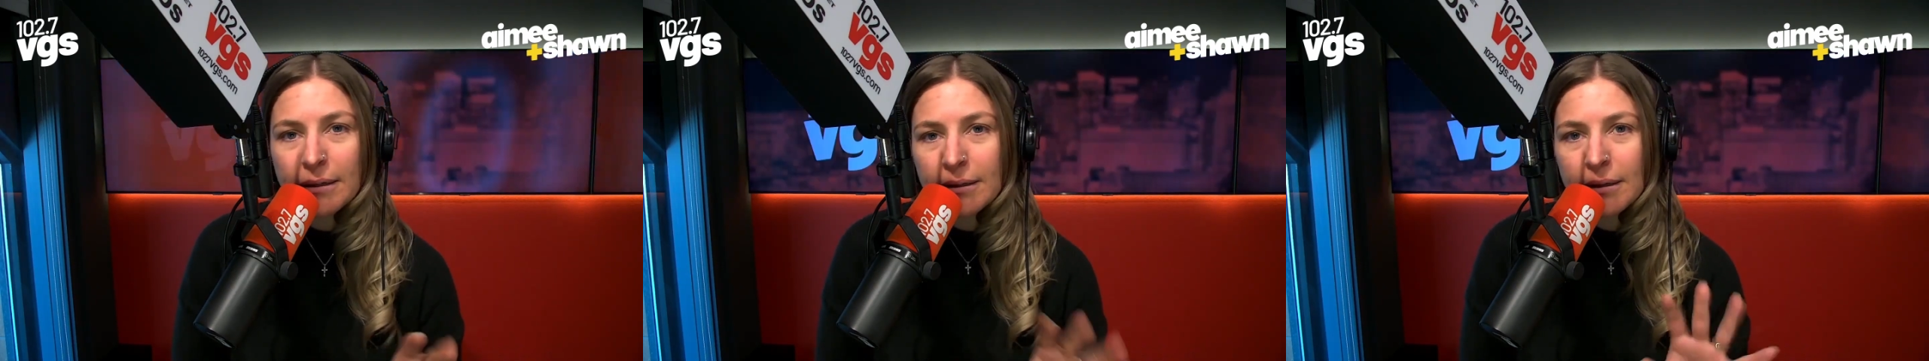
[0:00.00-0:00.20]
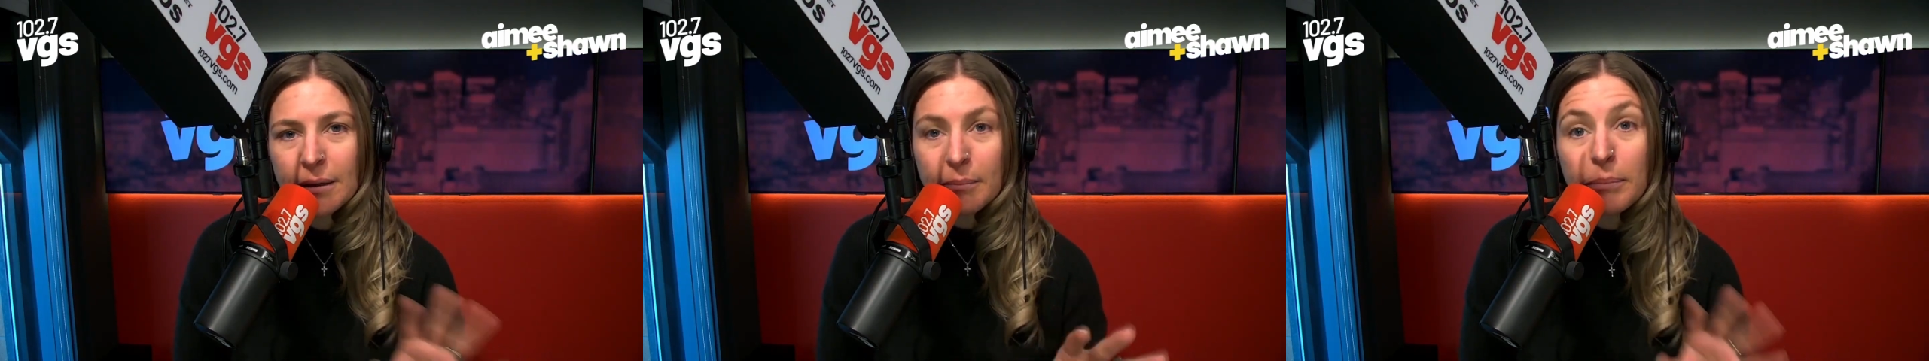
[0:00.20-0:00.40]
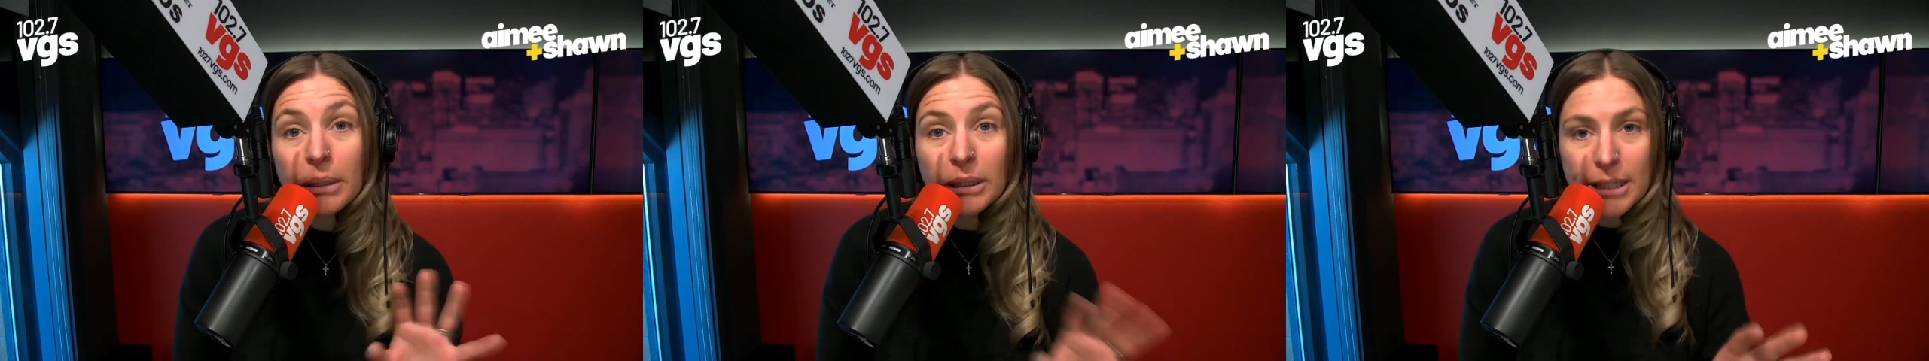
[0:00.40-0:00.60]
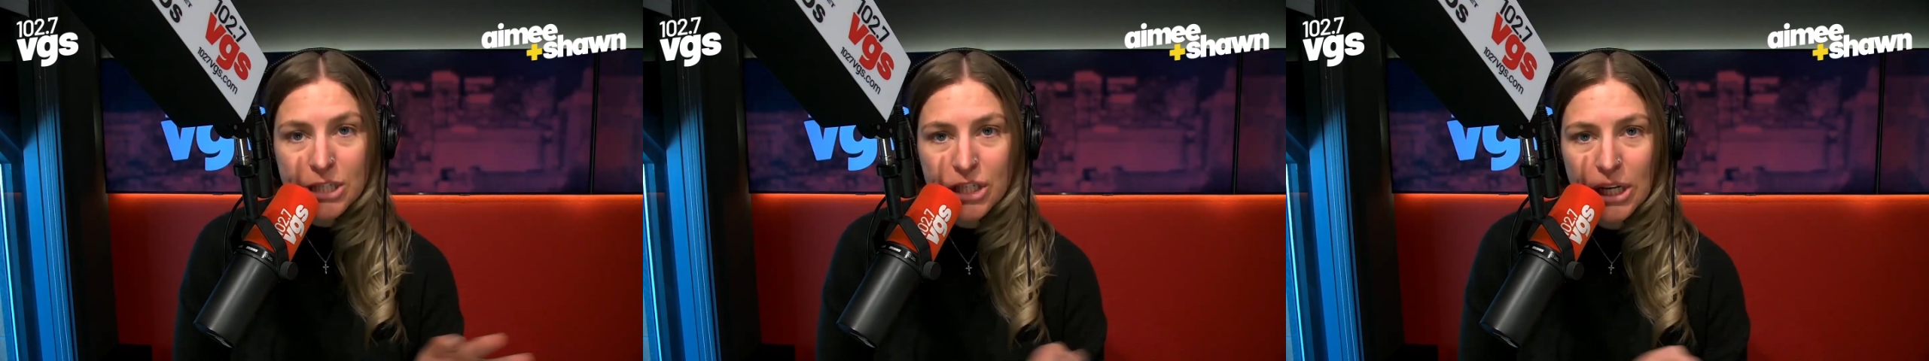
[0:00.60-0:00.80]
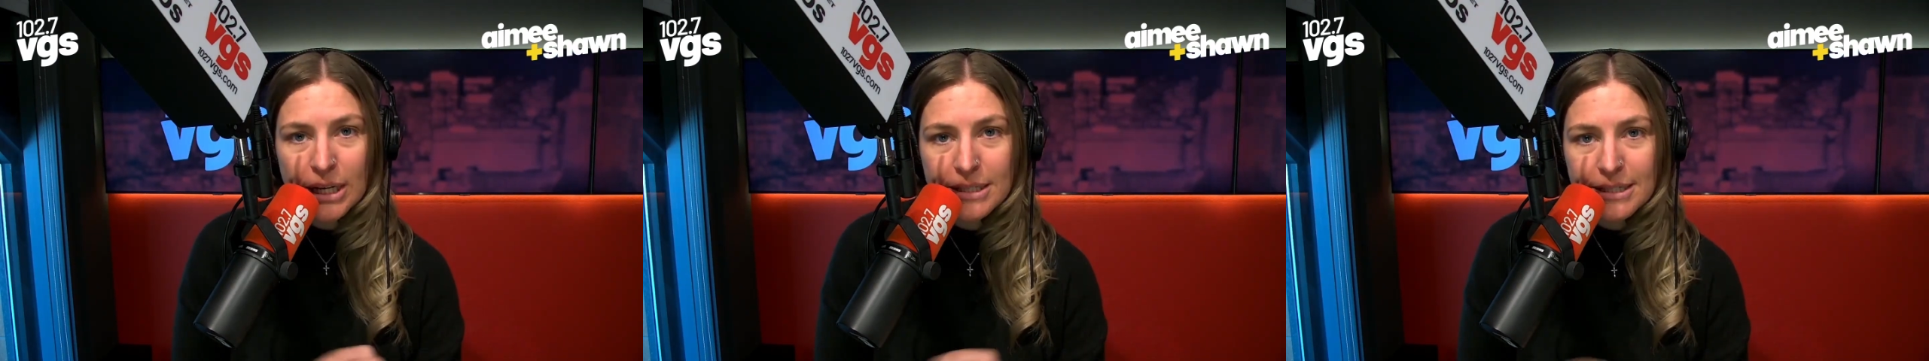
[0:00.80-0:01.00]

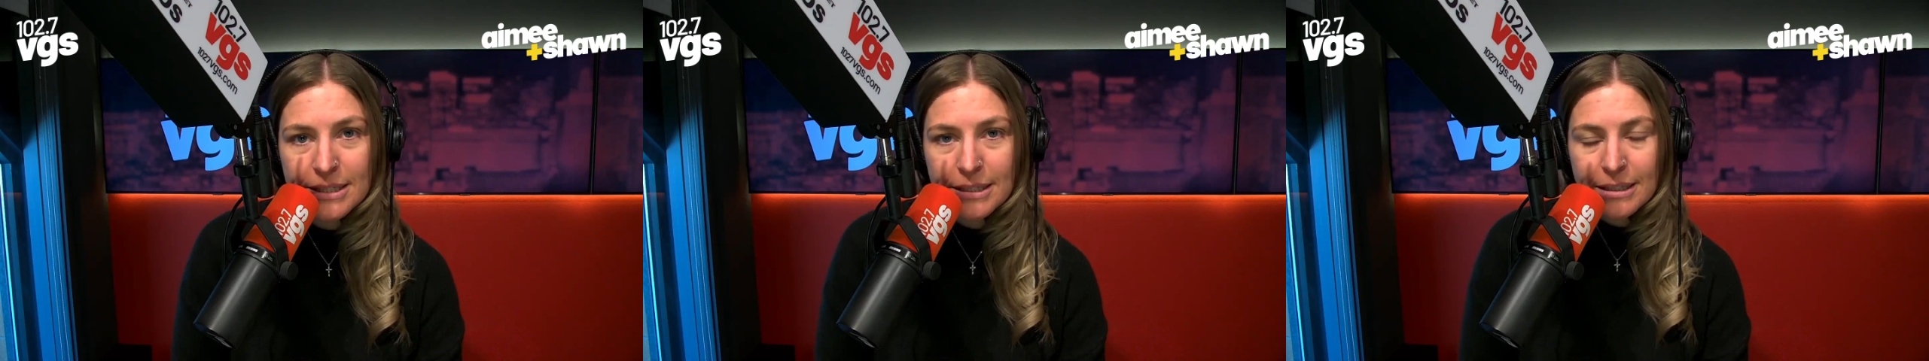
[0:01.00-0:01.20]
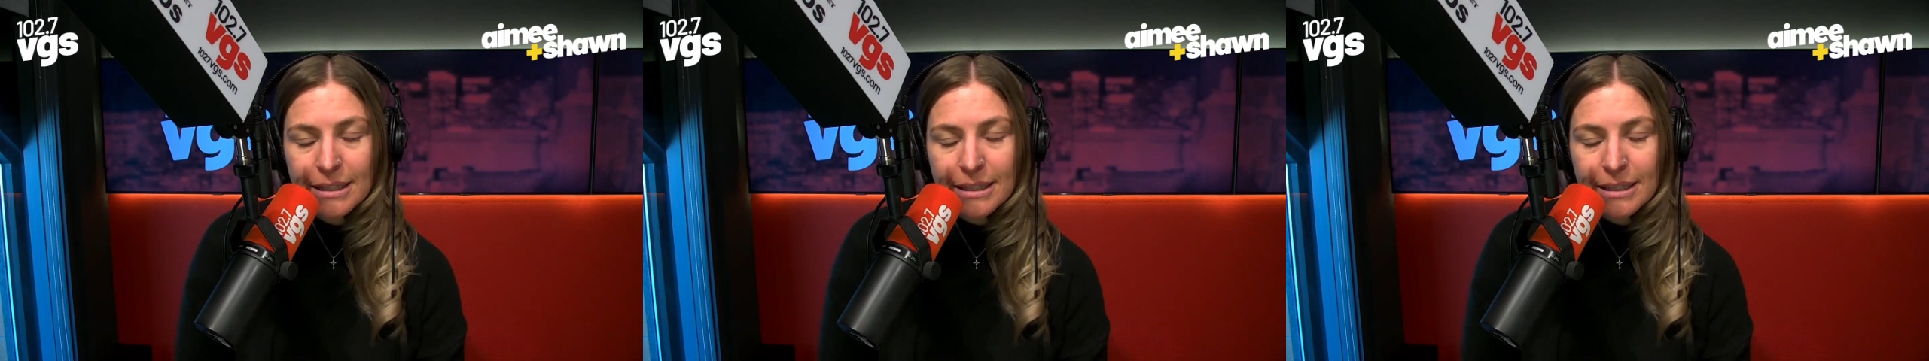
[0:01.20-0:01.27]
malicious.